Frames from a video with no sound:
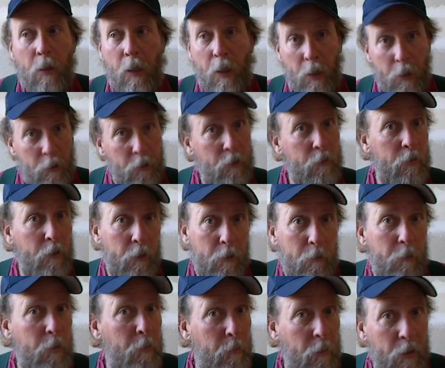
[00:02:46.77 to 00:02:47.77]
and you need
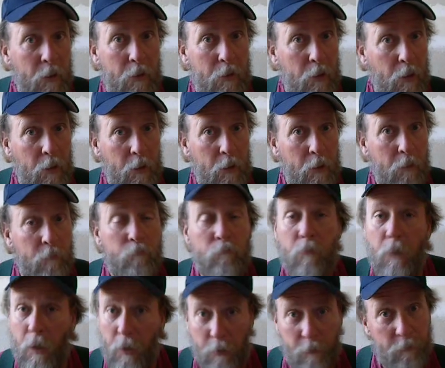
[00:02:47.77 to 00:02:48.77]
to be meditating
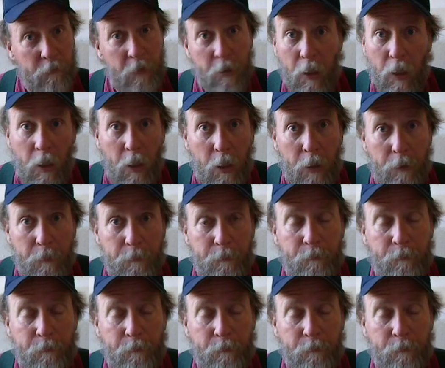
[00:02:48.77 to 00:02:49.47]
every day.